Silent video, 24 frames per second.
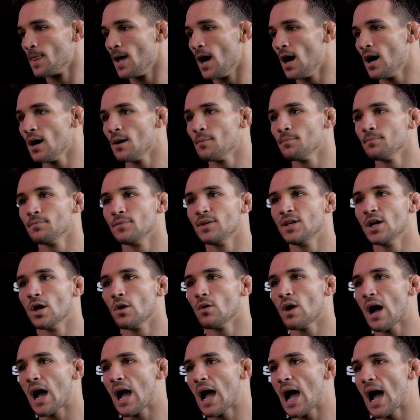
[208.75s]

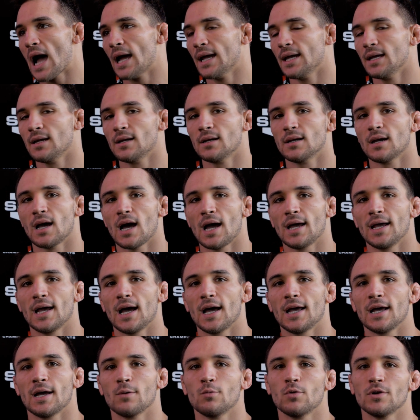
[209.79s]

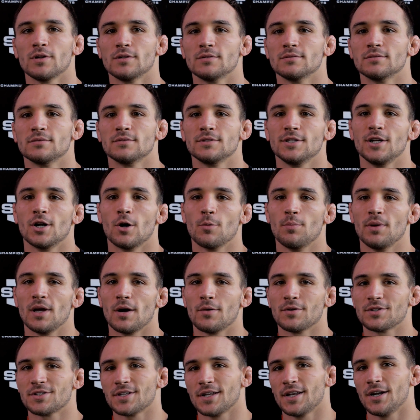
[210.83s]
I wouldn't, you know, be able
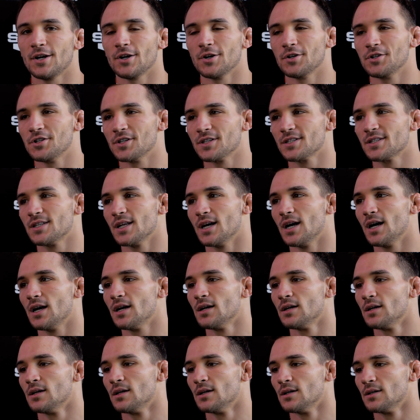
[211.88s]
to sit here and just,
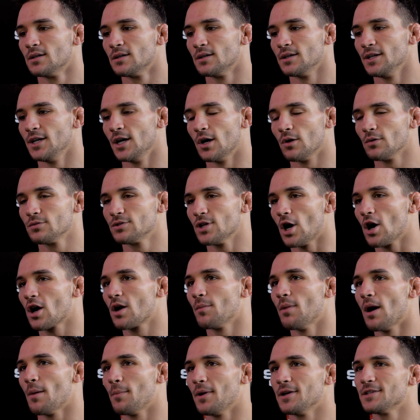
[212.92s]
you know, talk
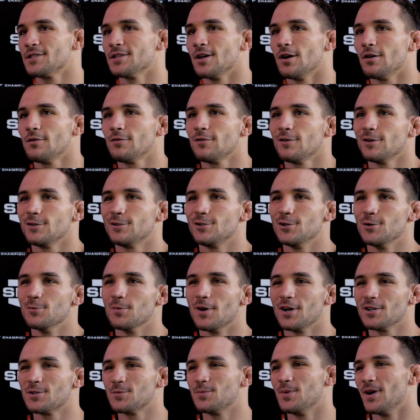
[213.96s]
about myself too
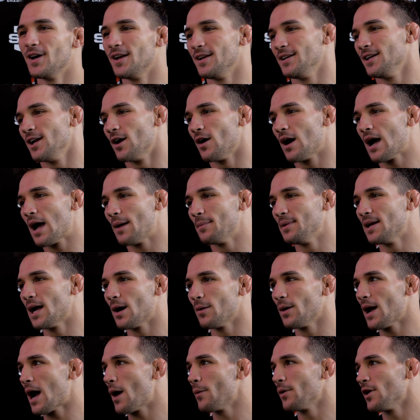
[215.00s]
much. But, you know, I mean,
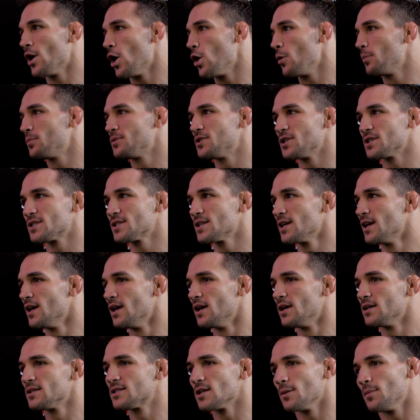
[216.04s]
I would hope just
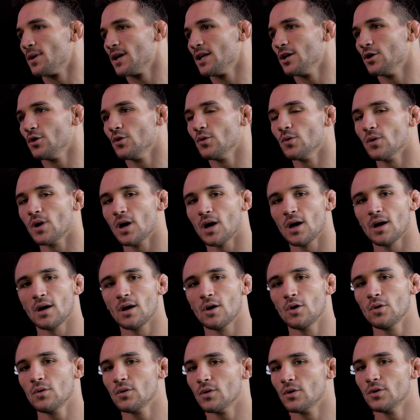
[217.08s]
somebody
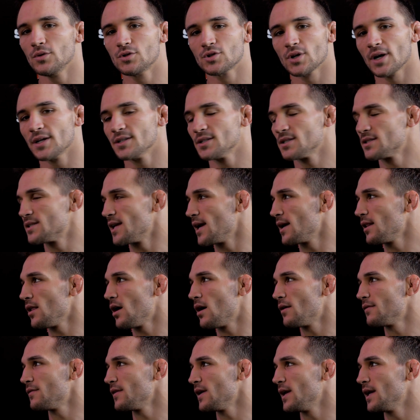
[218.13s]
who trains his tail
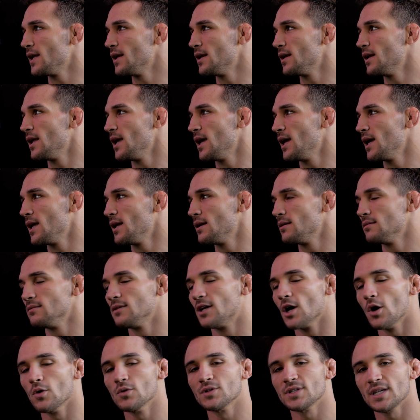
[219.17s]
off and
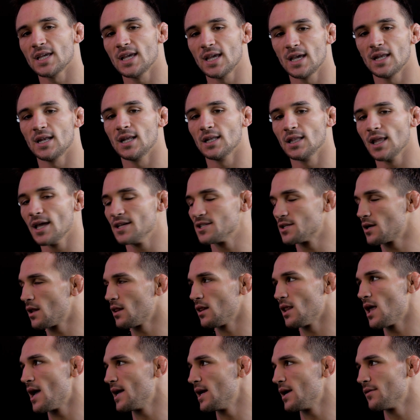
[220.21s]
goes in and lays it on
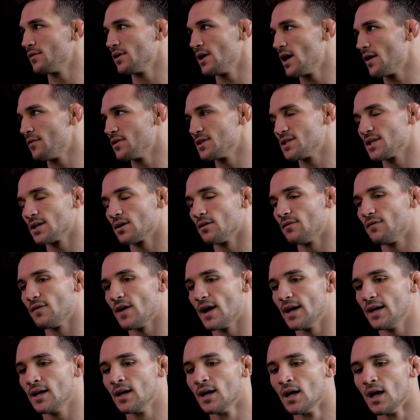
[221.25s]
the line every single
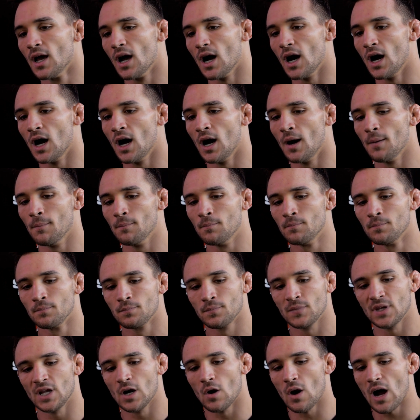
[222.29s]
fight.
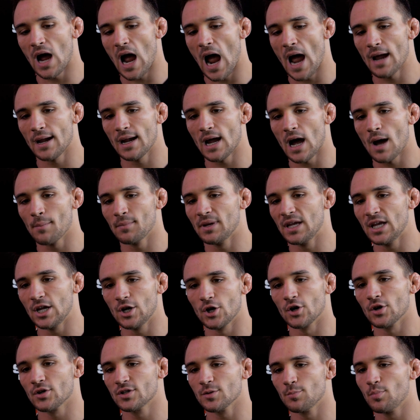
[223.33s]
I'm
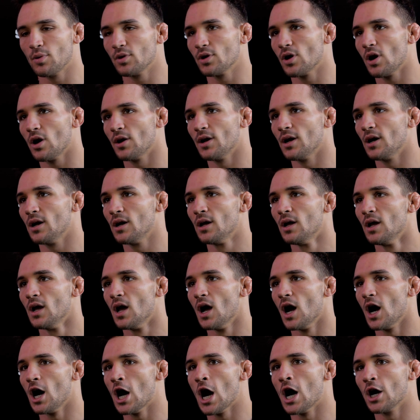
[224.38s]
here to put on
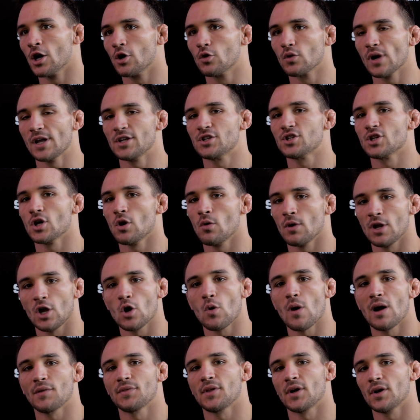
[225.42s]
a great show and
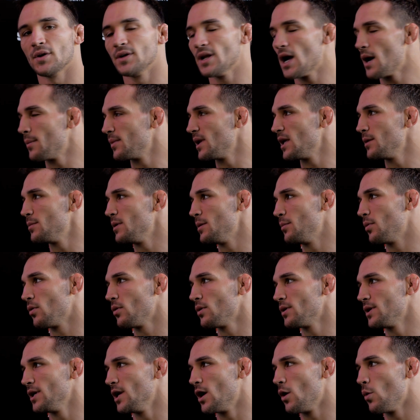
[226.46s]
go out there and dominate people.
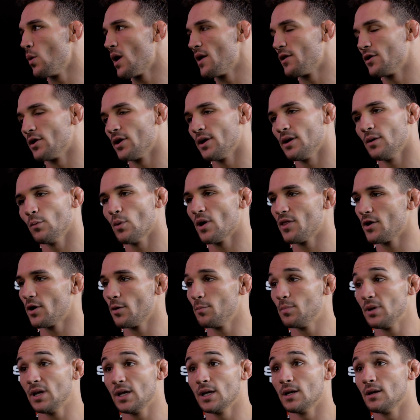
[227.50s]
You know, whether
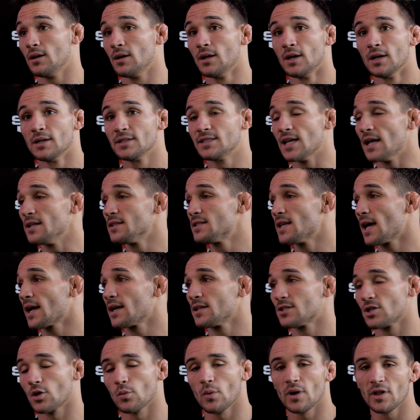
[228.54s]
it be in 10
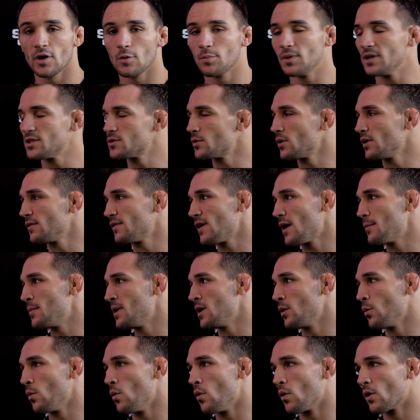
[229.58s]
seconds or whether it be a
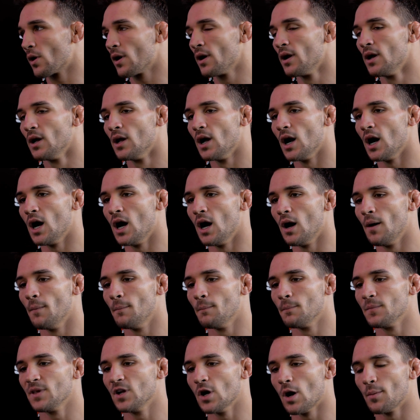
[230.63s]
25-minute war,
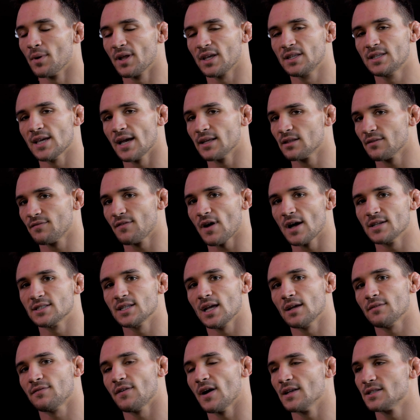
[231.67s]
I'm going to take the
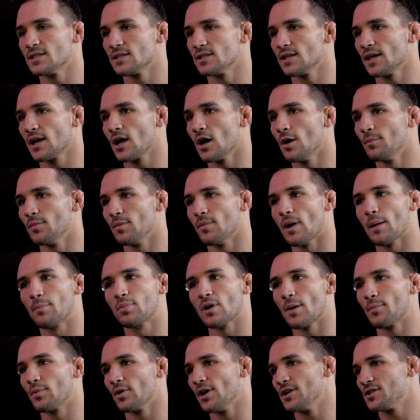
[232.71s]
fights as they come. But my
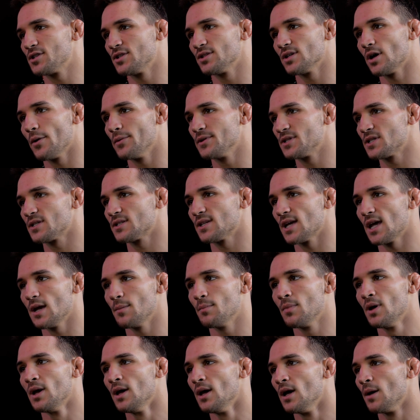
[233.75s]
preparation is always the
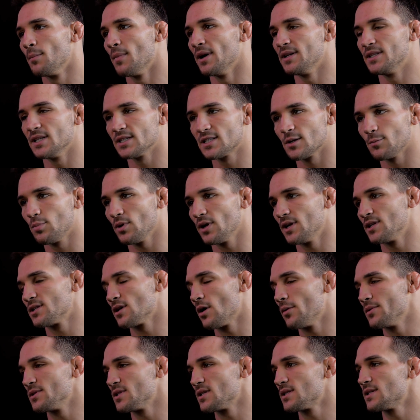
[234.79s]
same. My discipline is
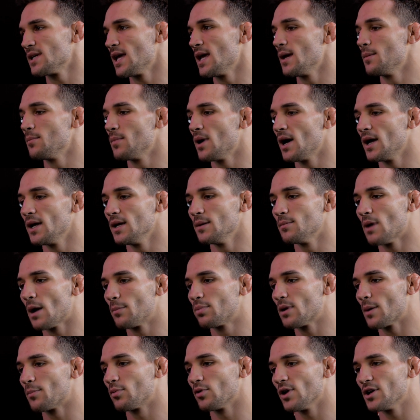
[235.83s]
always the same. My
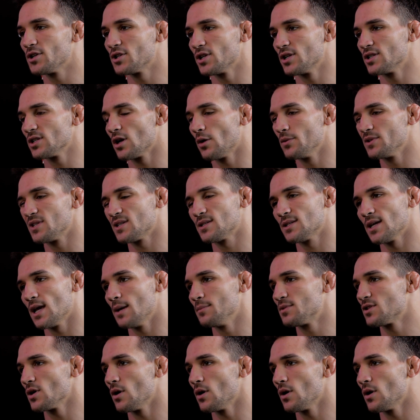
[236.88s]
preparation is always the same.